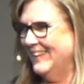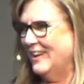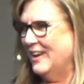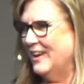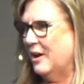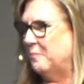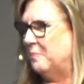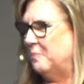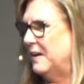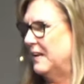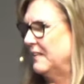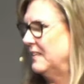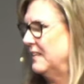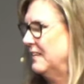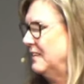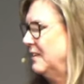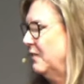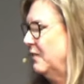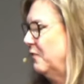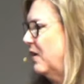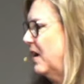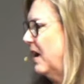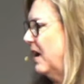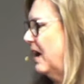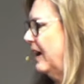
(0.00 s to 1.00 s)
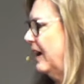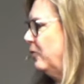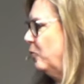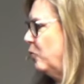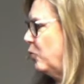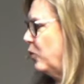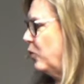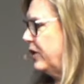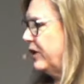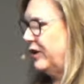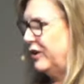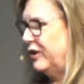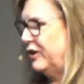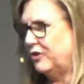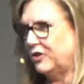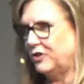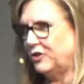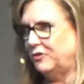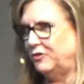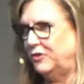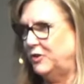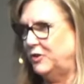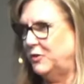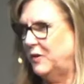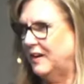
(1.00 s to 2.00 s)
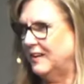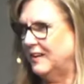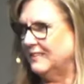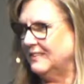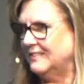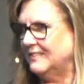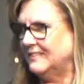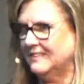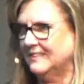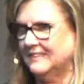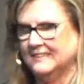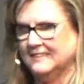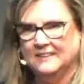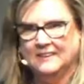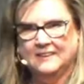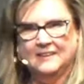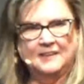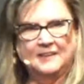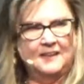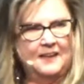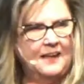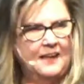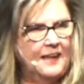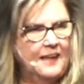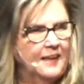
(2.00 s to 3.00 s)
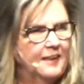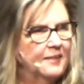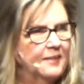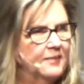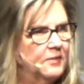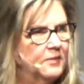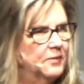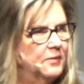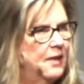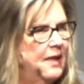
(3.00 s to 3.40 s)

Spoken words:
about the divine working through us and